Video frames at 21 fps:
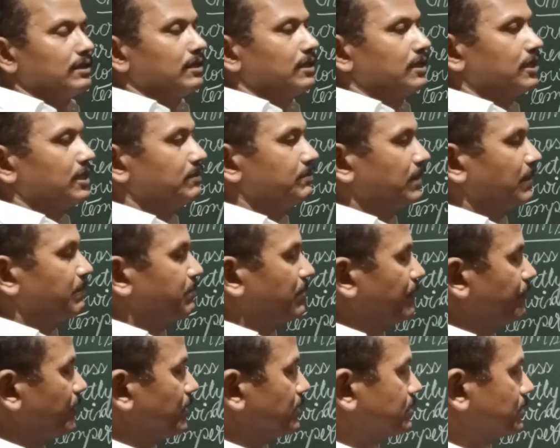in my
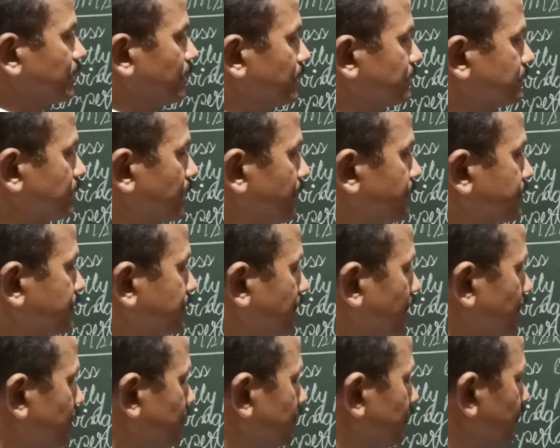previous class I have
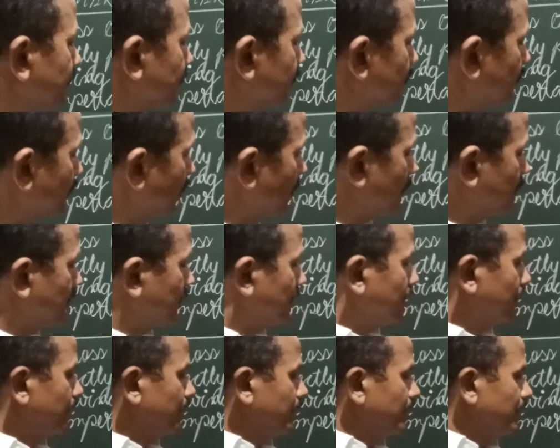said that
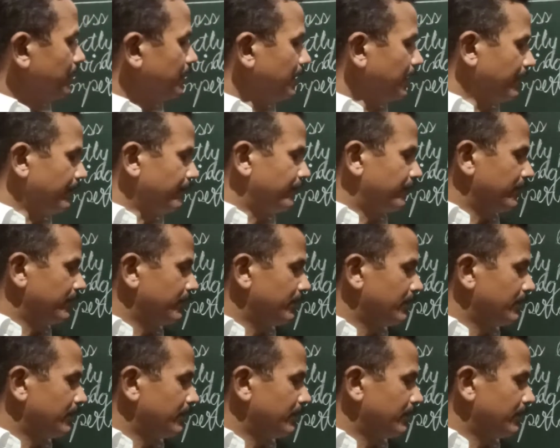if